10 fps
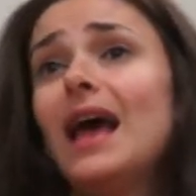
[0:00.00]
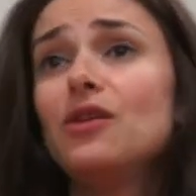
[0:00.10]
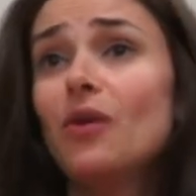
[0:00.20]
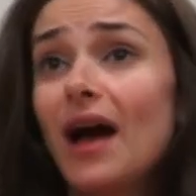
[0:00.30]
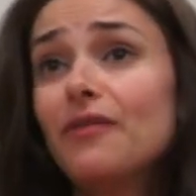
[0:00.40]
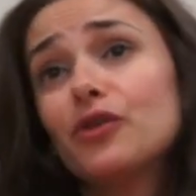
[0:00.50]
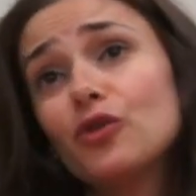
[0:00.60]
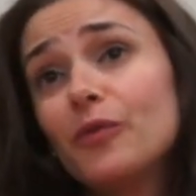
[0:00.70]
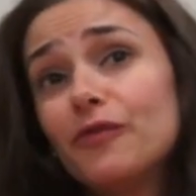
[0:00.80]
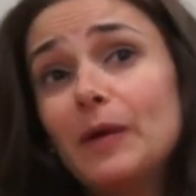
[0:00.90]
and you have a
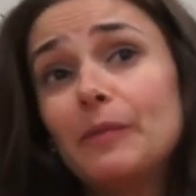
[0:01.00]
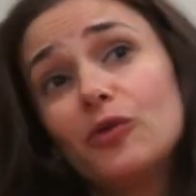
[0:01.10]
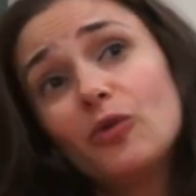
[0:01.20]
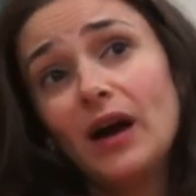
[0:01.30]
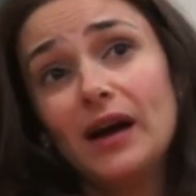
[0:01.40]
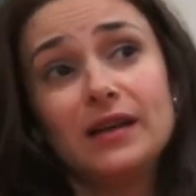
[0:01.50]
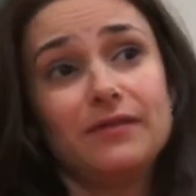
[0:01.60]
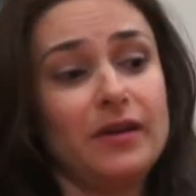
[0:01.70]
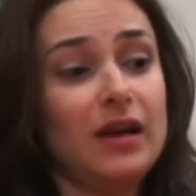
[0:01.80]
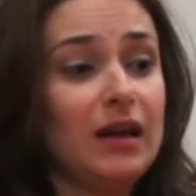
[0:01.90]
group of people who kind
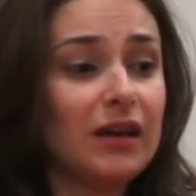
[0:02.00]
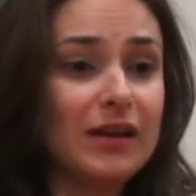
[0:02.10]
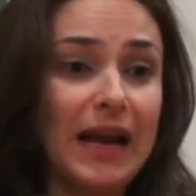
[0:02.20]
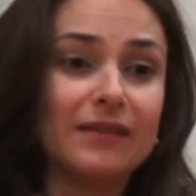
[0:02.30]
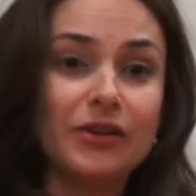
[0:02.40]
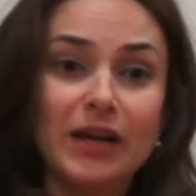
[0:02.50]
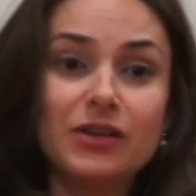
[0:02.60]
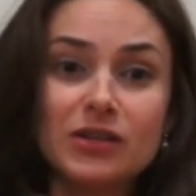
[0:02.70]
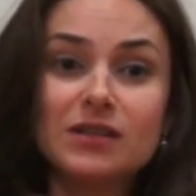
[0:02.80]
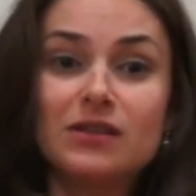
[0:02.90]
of connect their
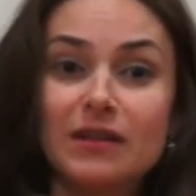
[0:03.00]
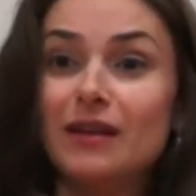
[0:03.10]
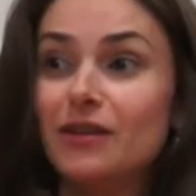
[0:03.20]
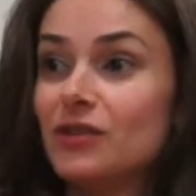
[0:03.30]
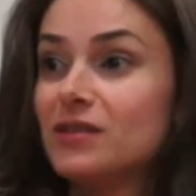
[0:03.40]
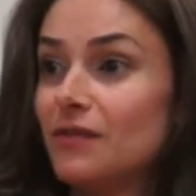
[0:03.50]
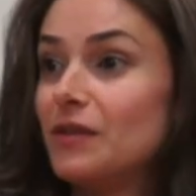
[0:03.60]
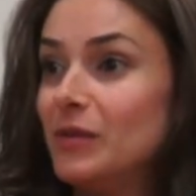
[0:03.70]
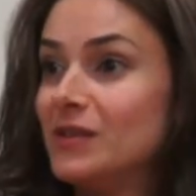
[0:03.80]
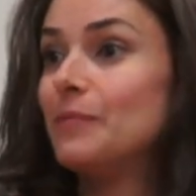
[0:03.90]
interest to the interest of
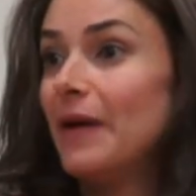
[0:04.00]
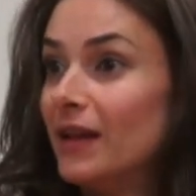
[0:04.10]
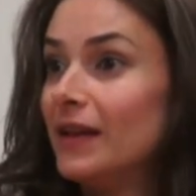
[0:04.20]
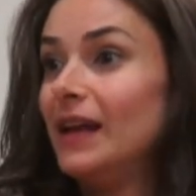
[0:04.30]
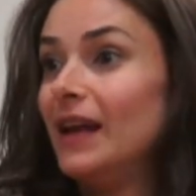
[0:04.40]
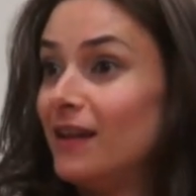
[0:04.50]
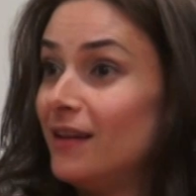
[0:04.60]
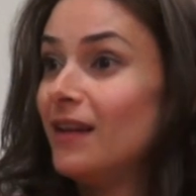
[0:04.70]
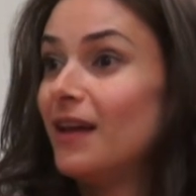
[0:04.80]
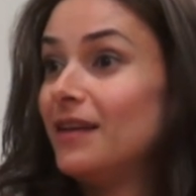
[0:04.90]
the municipality,
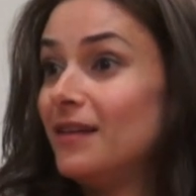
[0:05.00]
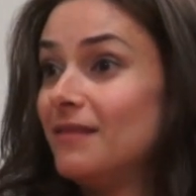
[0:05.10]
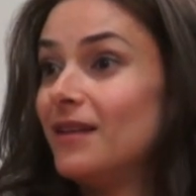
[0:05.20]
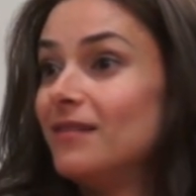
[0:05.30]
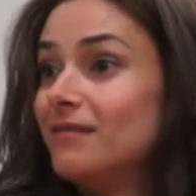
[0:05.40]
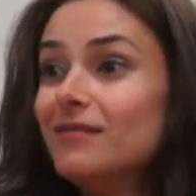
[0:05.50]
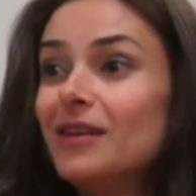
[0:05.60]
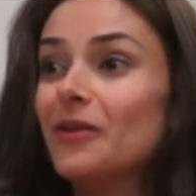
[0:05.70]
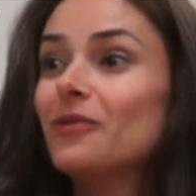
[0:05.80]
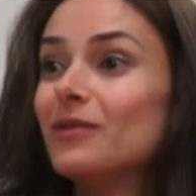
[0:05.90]
and
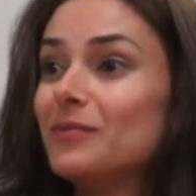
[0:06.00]
you know.